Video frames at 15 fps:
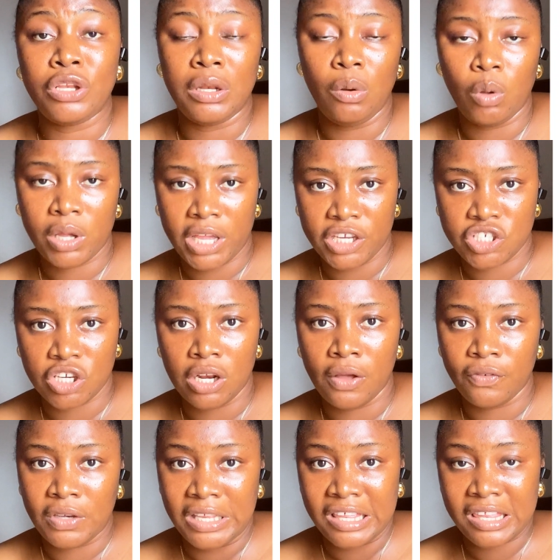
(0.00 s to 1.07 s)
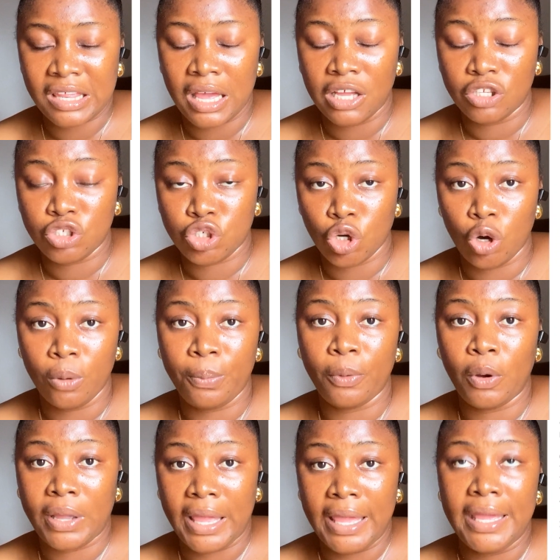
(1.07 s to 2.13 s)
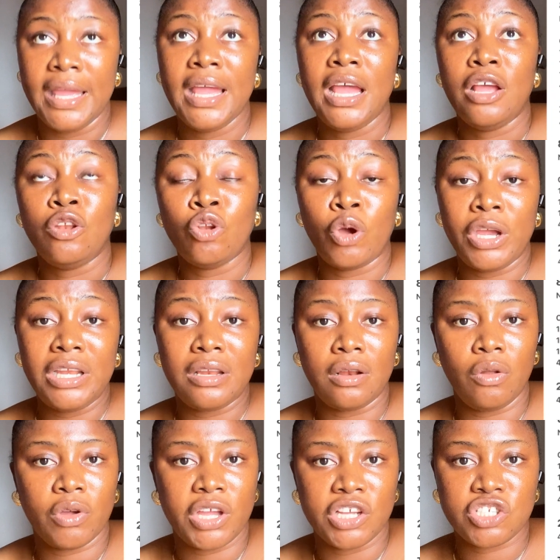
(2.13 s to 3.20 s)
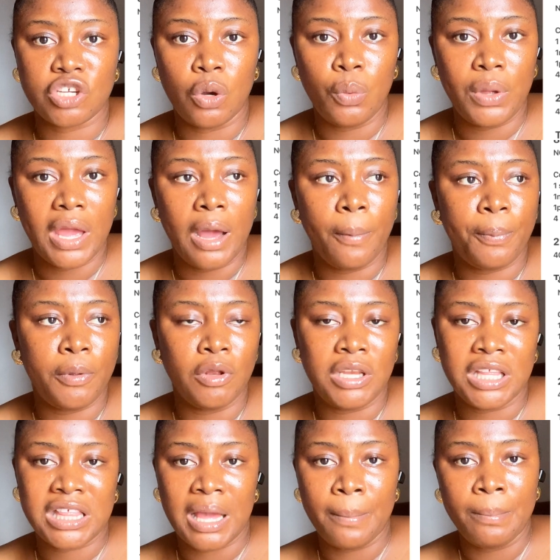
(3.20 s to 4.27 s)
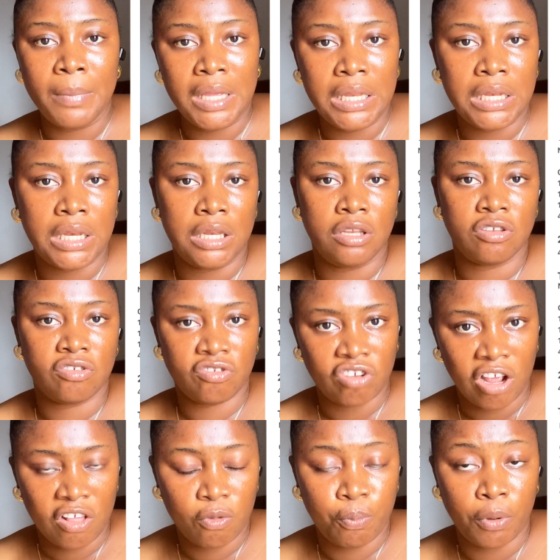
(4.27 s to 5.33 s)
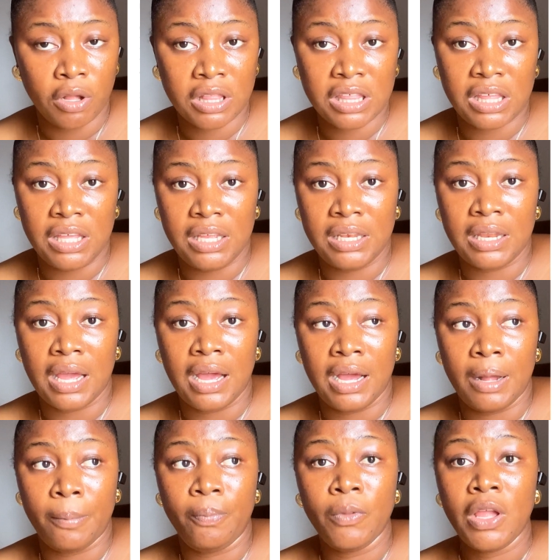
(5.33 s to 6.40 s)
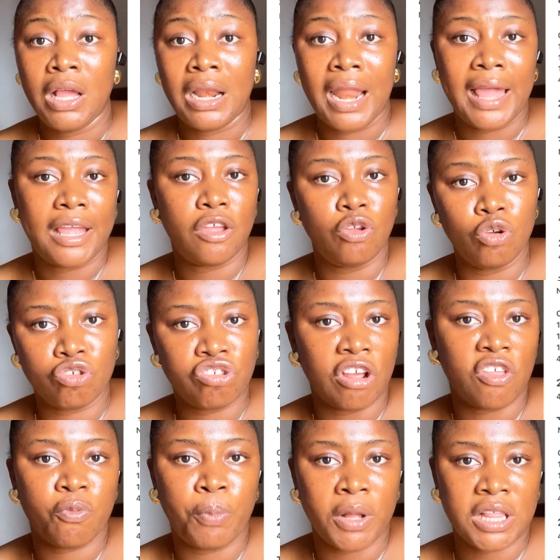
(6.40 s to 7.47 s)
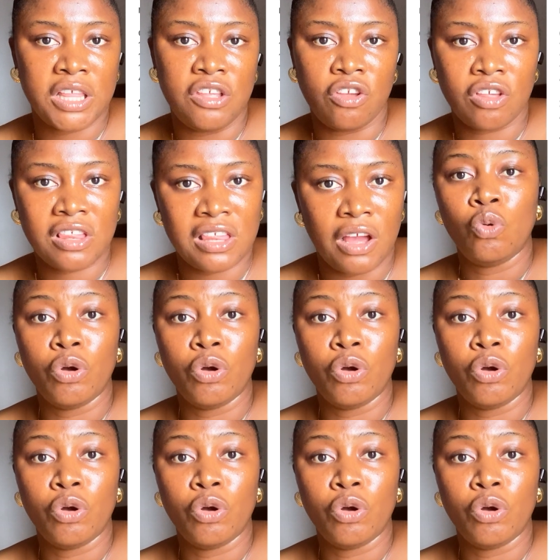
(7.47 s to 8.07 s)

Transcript: location of this job, okay? Knowing the location will help you determine the transporting, like you transporting yourself. You